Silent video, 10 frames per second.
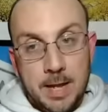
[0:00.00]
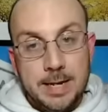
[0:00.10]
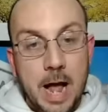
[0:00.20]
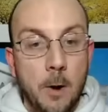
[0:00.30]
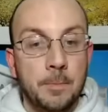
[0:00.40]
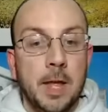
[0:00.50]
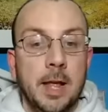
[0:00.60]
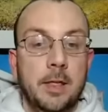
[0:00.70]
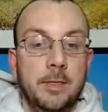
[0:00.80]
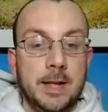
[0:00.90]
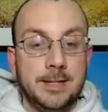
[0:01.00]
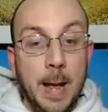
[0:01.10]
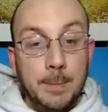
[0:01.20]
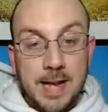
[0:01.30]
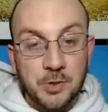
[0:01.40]
Now, the
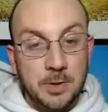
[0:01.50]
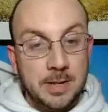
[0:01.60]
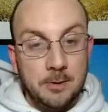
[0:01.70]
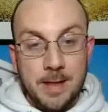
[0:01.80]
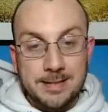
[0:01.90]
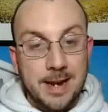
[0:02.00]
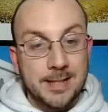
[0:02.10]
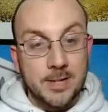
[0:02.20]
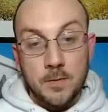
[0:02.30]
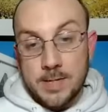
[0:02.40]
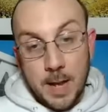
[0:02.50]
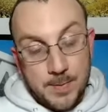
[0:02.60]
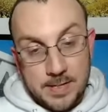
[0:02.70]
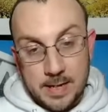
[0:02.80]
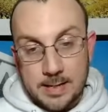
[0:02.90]
attempts actually, that's not a ton of
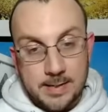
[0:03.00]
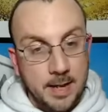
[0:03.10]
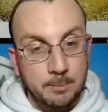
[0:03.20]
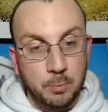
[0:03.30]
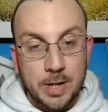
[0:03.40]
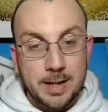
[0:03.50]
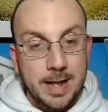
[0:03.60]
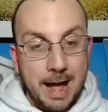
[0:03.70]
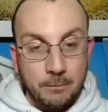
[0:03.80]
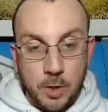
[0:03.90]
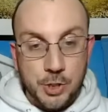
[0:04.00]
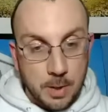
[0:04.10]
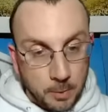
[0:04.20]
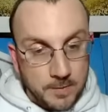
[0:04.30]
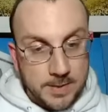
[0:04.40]
attempts. It's like a pretty average
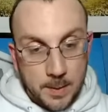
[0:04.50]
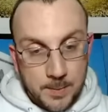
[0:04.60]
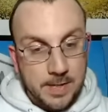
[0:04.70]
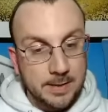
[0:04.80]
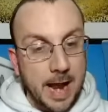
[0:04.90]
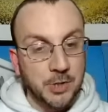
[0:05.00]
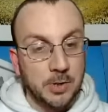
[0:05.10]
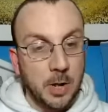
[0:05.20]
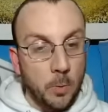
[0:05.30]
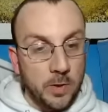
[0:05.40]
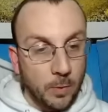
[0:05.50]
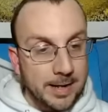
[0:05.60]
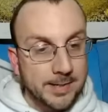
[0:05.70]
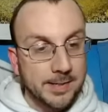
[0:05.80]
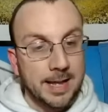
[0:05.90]
number of attempts. Like that actually only ranks